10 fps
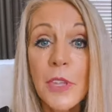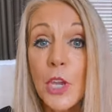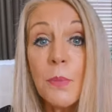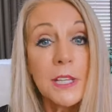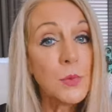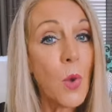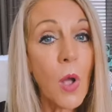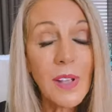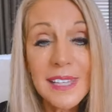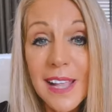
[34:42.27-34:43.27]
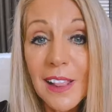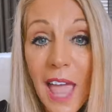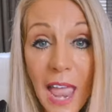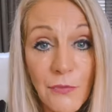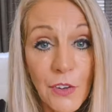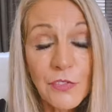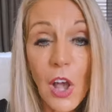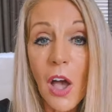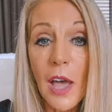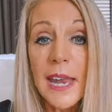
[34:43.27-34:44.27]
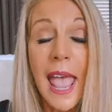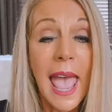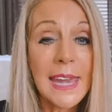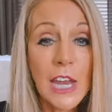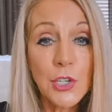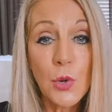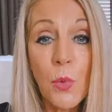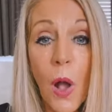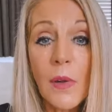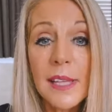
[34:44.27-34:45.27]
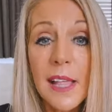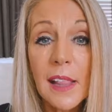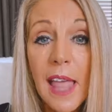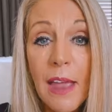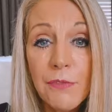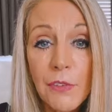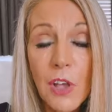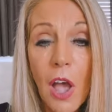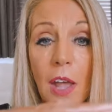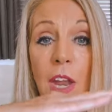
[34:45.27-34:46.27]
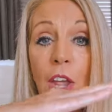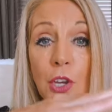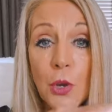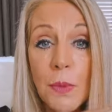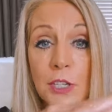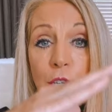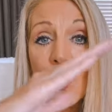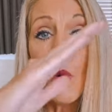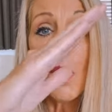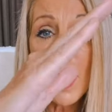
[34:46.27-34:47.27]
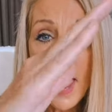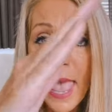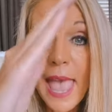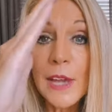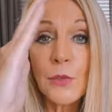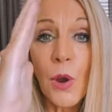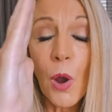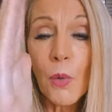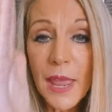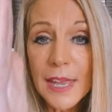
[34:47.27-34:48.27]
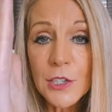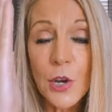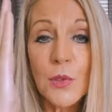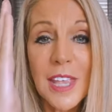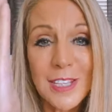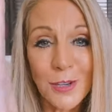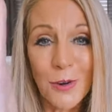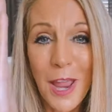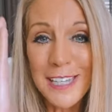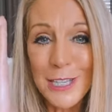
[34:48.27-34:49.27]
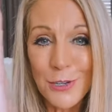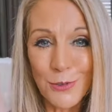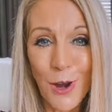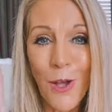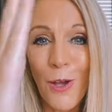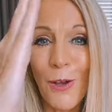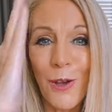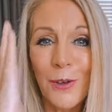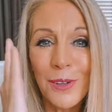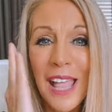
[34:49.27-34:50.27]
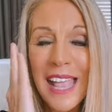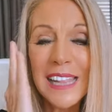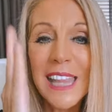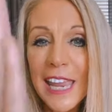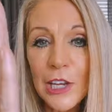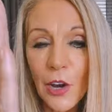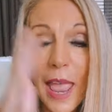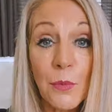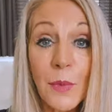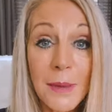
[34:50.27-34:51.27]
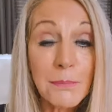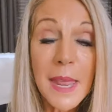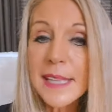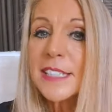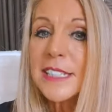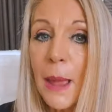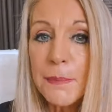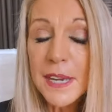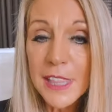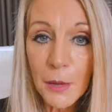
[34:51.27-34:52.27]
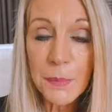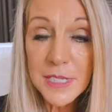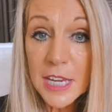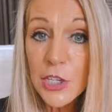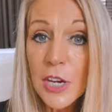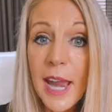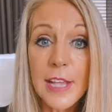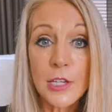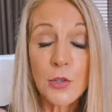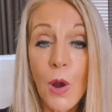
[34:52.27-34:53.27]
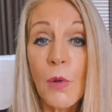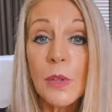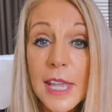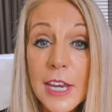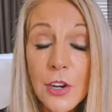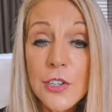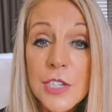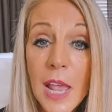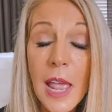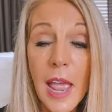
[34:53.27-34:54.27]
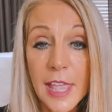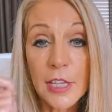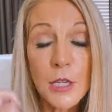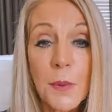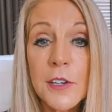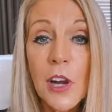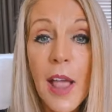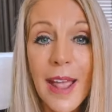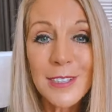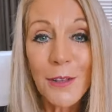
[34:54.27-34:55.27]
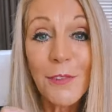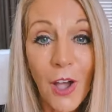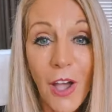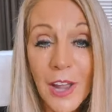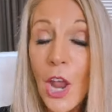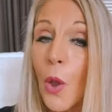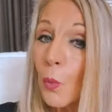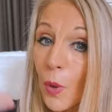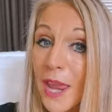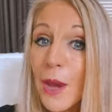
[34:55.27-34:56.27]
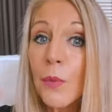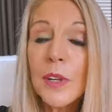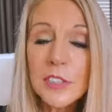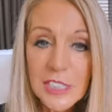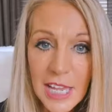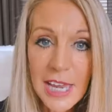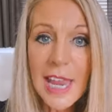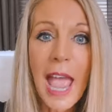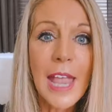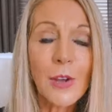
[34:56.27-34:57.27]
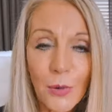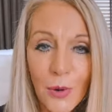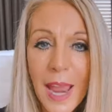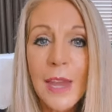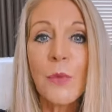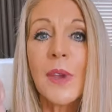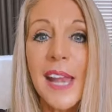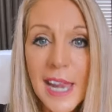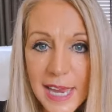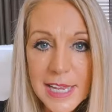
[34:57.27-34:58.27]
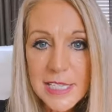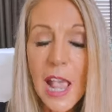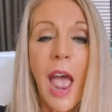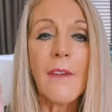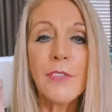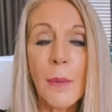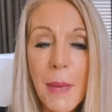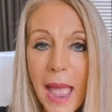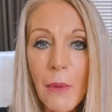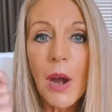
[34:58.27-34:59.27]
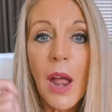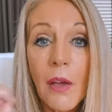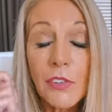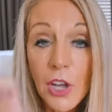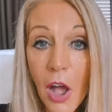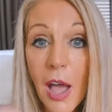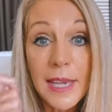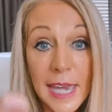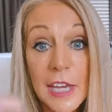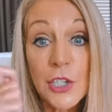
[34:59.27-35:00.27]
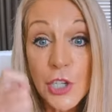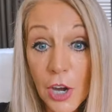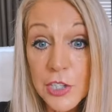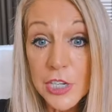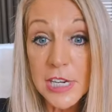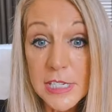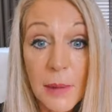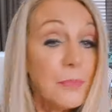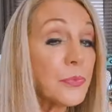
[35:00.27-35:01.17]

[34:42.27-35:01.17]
You must walk in the life of God, and as you walk in the life of God, you mature and grow into this great strong leader. And when men step into their position as strong leaders in the spiritual house of God, we will see a great release of the power of God in churches.